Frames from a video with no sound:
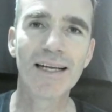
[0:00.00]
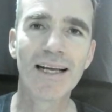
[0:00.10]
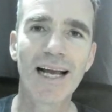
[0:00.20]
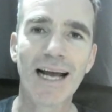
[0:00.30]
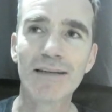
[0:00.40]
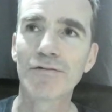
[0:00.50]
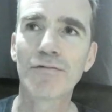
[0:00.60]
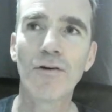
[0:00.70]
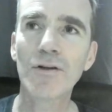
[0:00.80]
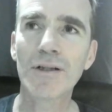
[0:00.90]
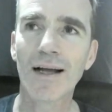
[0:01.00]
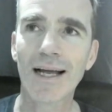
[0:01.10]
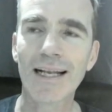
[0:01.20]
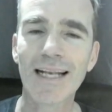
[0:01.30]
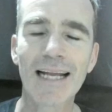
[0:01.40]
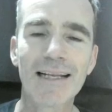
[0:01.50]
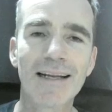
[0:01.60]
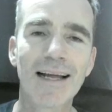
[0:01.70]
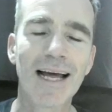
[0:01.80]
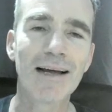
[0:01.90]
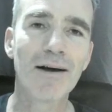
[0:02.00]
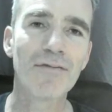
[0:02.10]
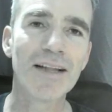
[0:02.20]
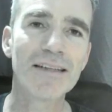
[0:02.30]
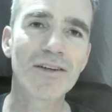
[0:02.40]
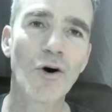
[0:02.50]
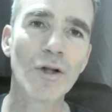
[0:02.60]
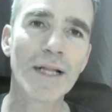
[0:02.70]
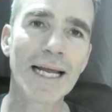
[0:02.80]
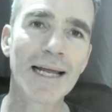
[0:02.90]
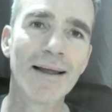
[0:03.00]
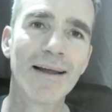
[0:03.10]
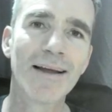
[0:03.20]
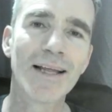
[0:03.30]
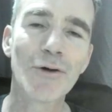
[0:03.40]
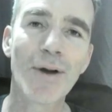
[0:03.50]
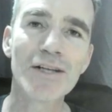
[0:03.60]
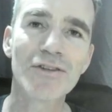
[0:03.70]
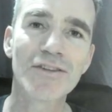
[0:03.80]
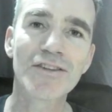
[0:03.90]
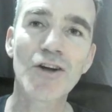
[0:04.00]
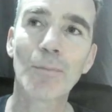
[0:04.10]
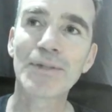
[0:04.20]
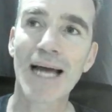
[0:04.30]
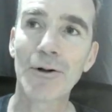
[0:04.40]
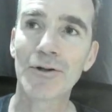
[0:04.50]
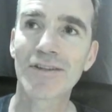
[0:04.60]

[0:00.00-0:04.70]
and it's full at night of these calling Eurasian scops owls,